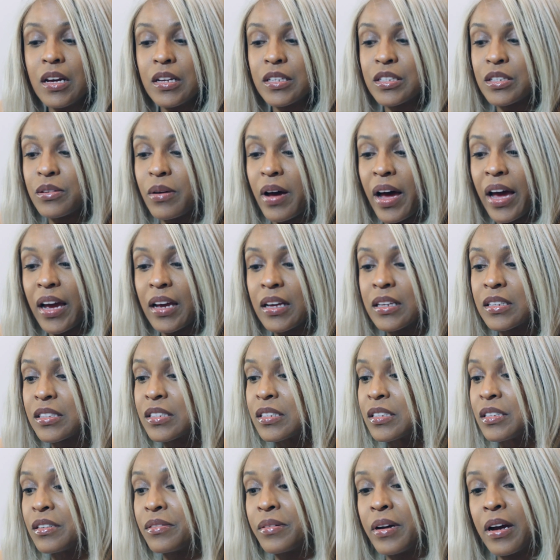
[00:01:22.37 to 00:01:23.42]
So I could
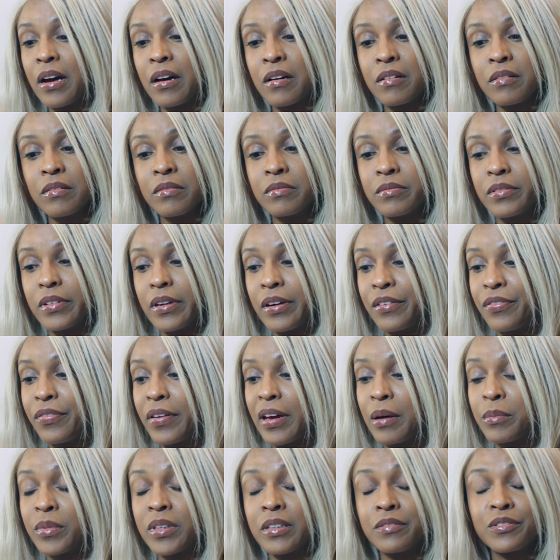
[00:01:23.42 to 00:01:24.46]
sit around a
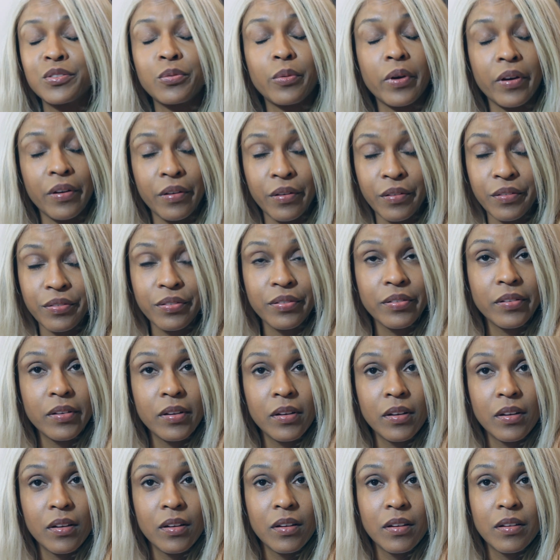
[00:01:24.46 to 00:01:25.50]
family of 12,
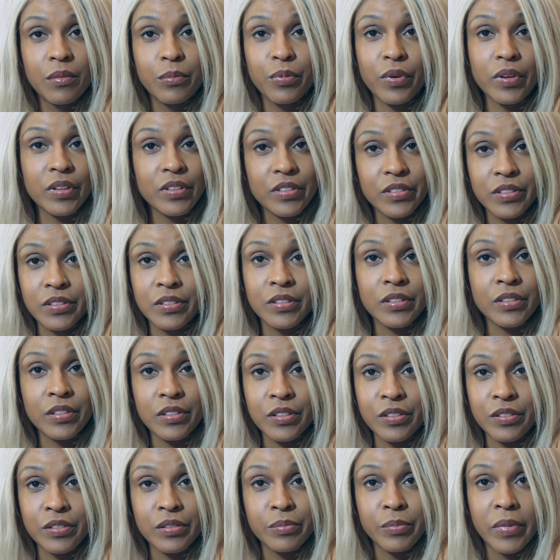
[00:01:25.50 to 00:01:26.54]
brothers and
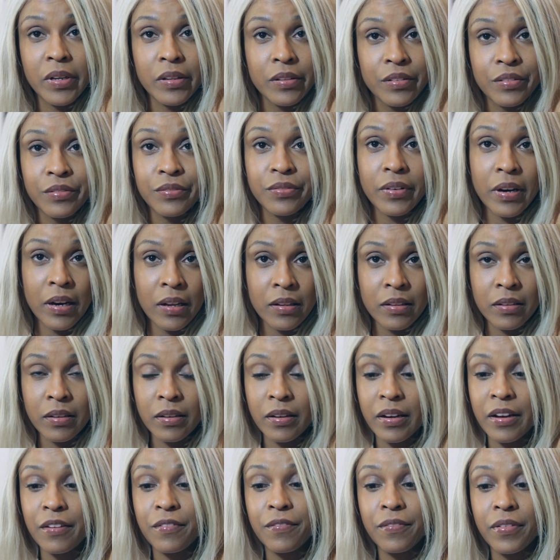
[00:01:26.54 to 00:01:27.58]
sisters, mother and father,
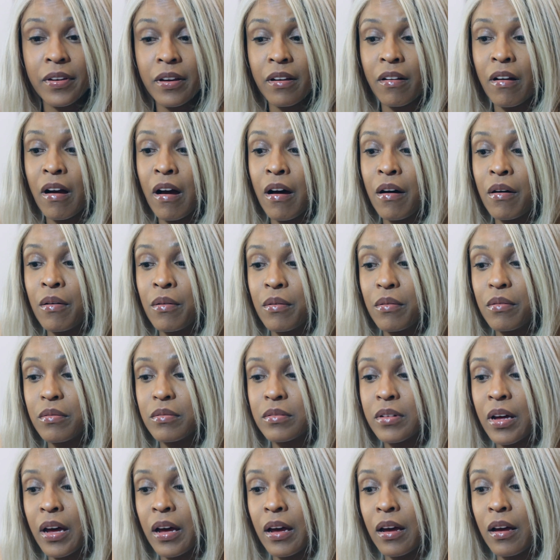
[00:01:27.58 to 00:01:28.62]
and figure out
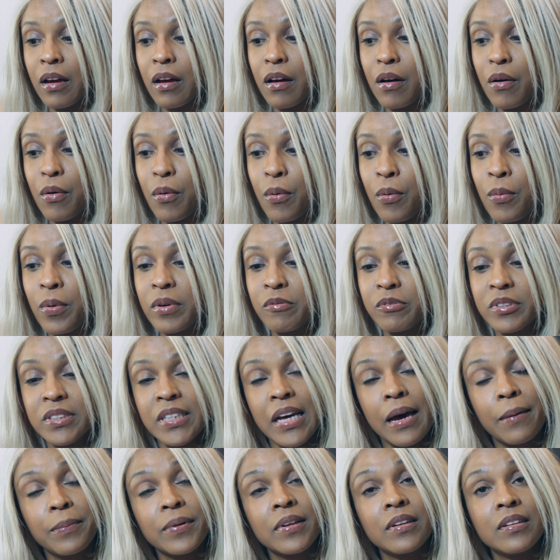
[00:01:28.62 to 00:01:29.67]
like what was
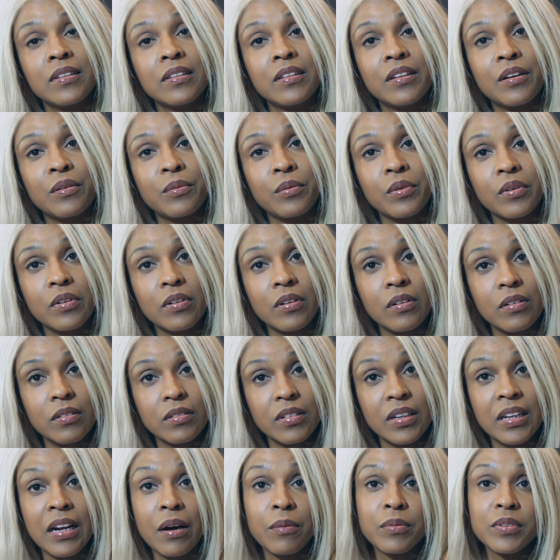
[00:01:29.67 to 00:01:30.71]
happening in their world,
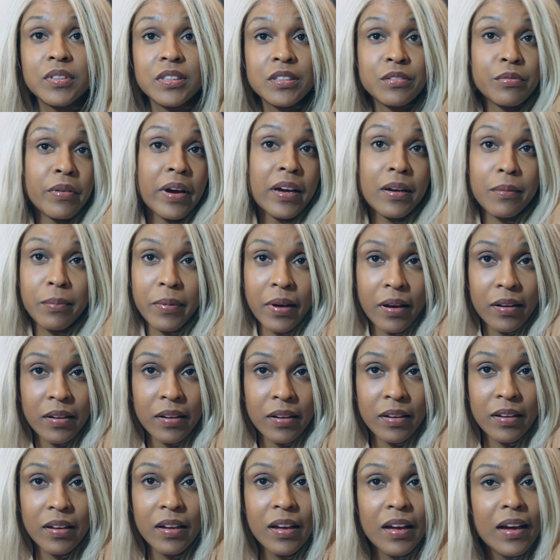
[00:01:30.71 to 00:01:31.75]
and I would just write about
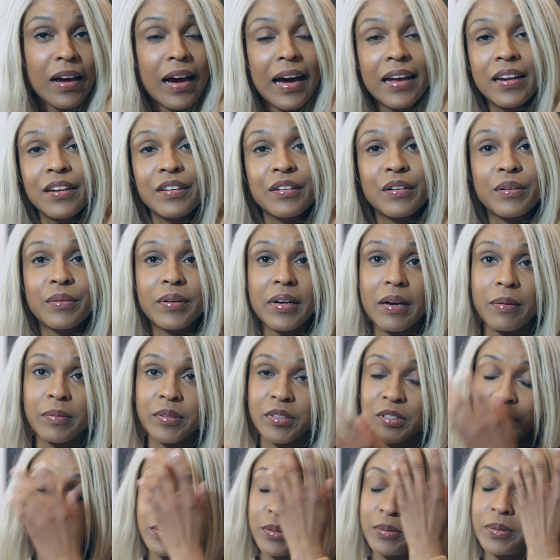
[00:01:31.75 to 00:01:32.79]
it. I didn't know what I
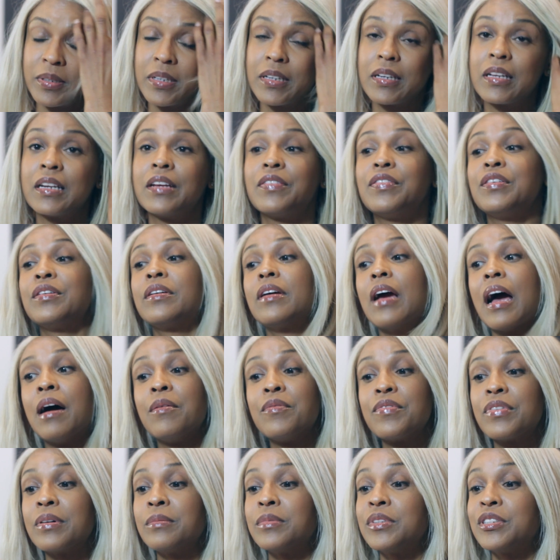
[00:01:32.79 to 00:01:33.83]
was doing, and I'm
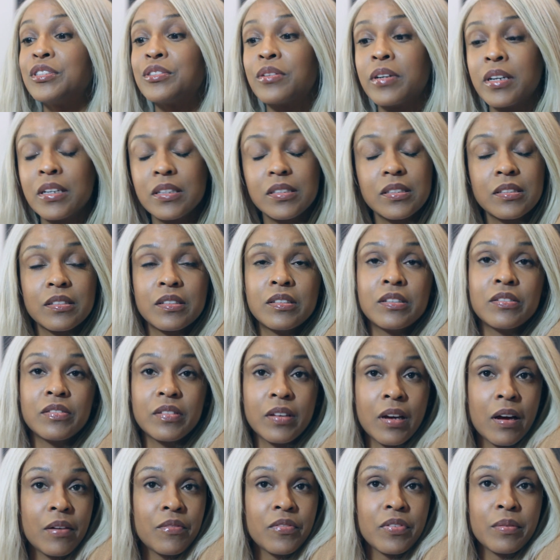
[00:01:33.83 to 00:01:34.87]
from Detroit, so you
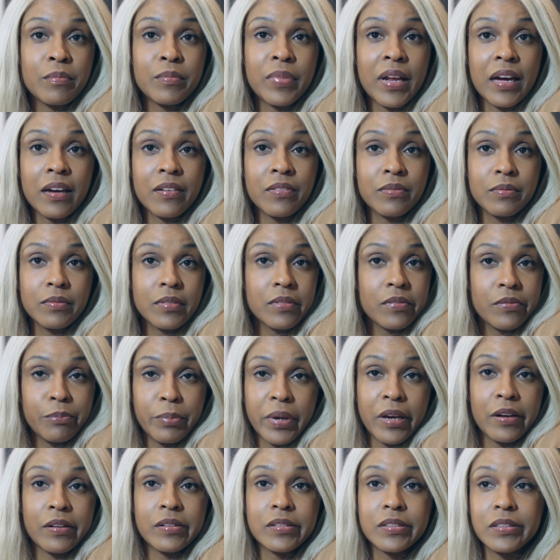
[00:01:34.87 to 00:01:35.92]
come from black
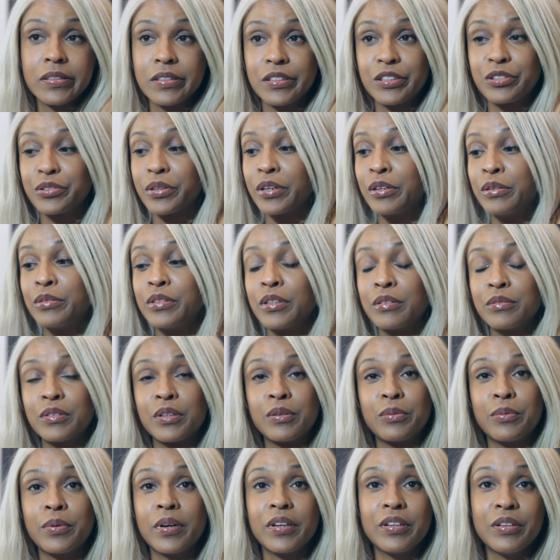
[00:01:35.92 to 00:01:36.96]
parents in Detroit who don't know
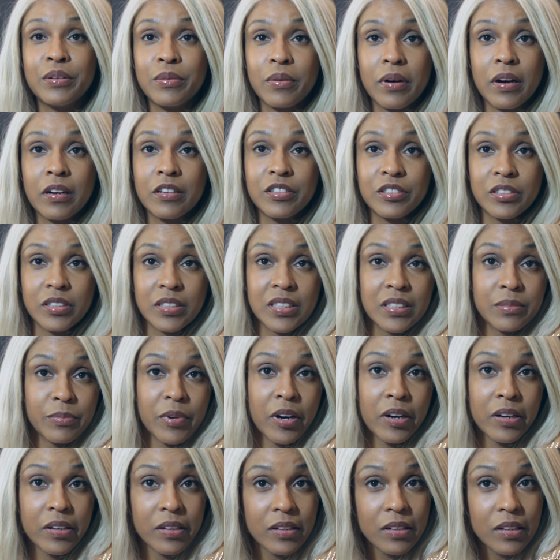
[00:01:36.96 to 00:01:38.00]
what you are, you're just
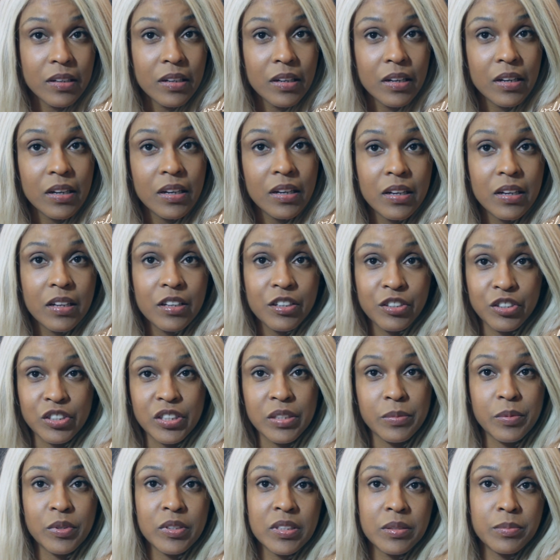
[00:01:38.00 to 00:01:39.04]
smart. You're
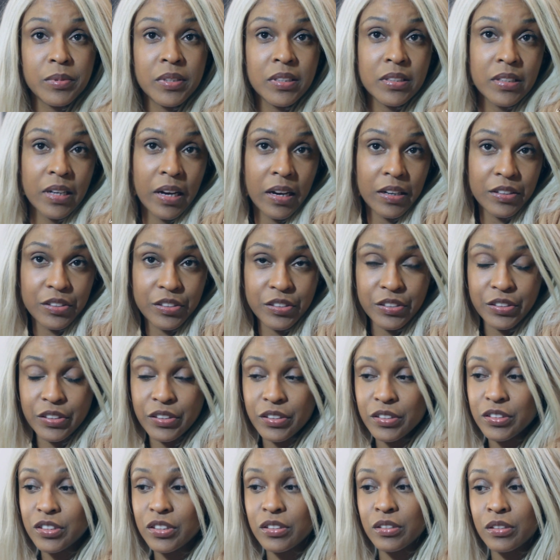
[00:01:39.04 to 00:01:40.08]
supposed to be a doctor,
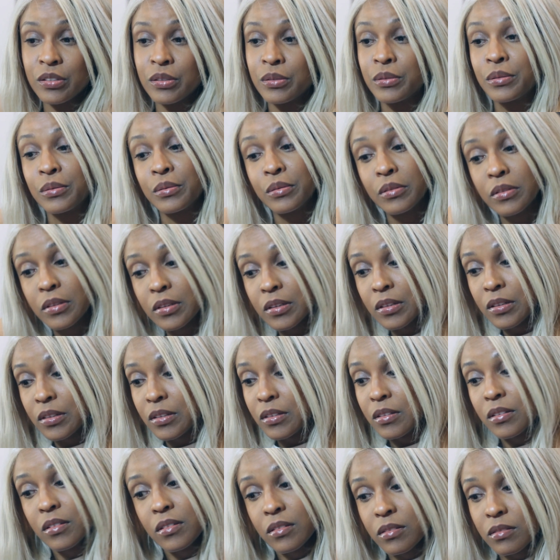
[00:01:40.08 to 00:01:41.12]
so
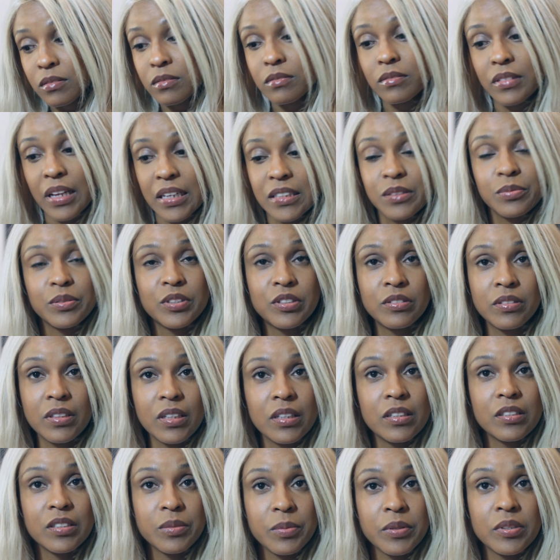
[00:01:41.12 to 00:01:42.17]
that's what you
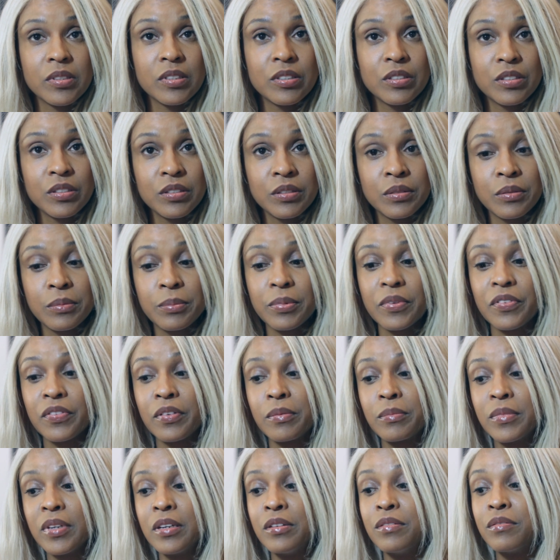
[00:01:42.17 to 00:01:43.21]
think you're supposed to do. But for
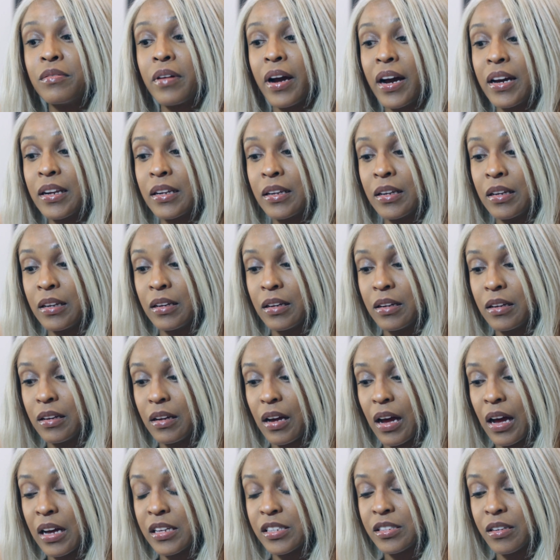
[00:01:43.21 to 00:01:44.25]
me, writing,
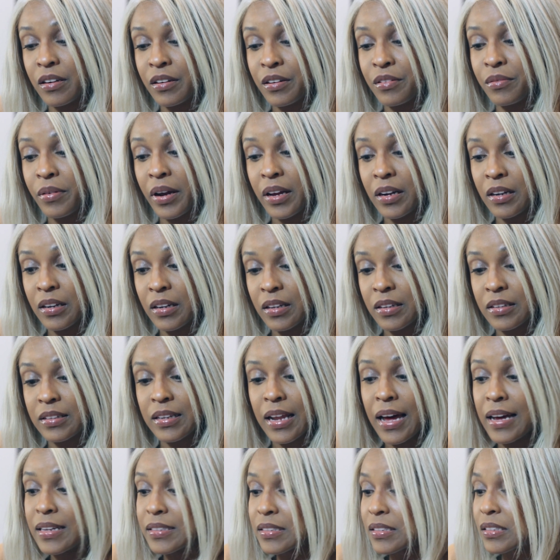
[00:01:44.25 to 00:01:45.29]
I started writing in
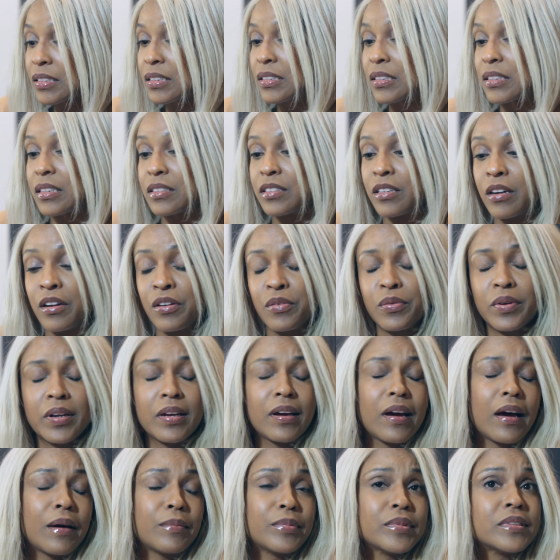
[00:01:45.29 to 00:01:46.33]
classes, I started winning
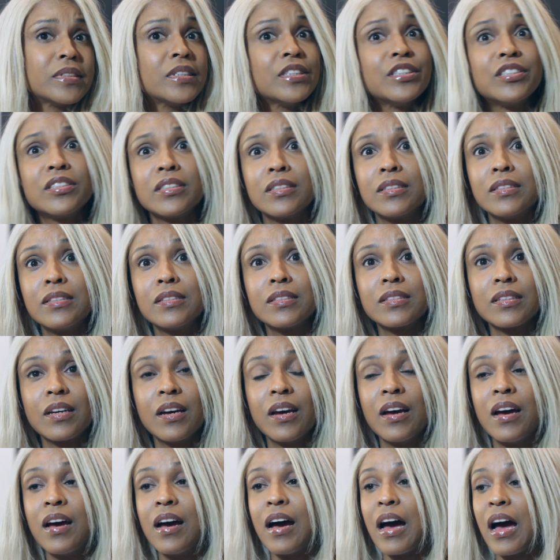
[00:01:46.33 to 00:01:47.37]
competitions.
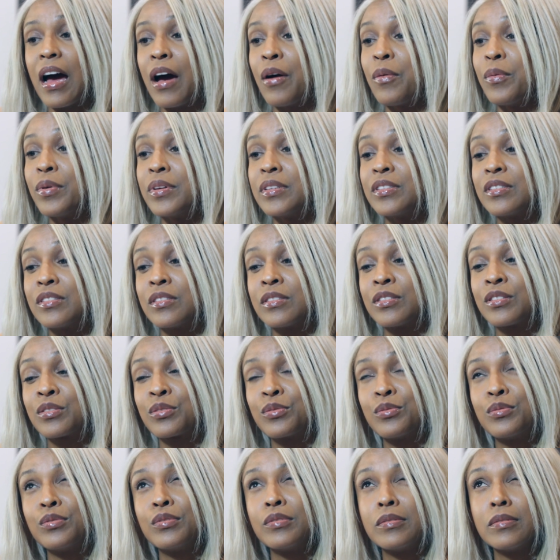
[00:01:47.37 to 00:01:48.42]
I went to
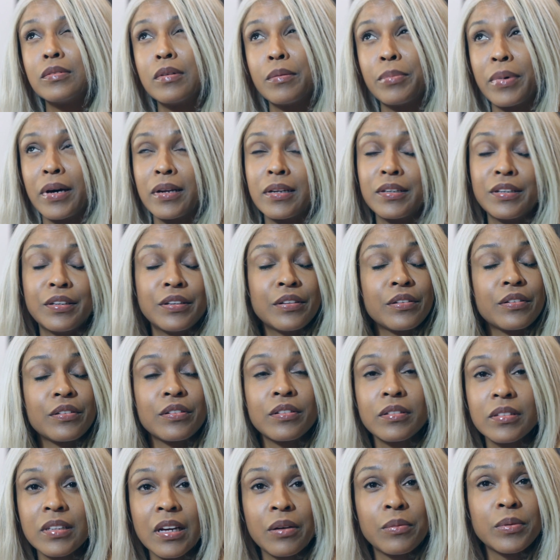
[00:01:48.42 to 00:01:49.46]
school about a year
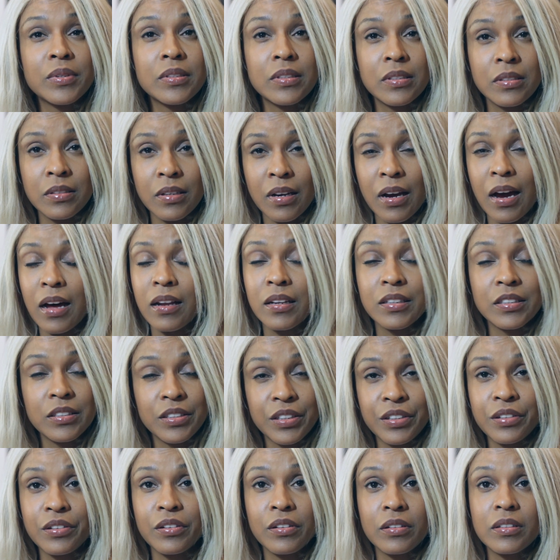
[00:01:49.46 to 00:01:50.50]
early. I went to college a
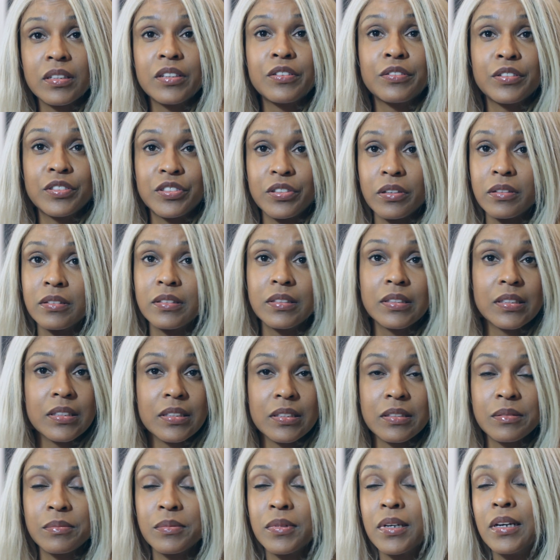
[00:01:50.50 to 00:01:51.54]
year early for
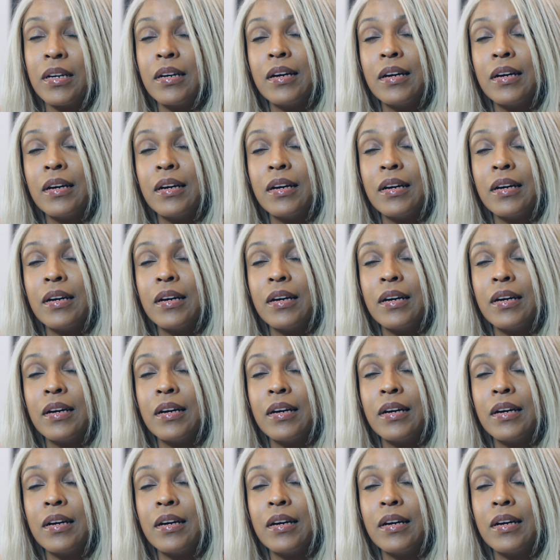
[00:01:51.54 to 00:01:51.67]
journalism.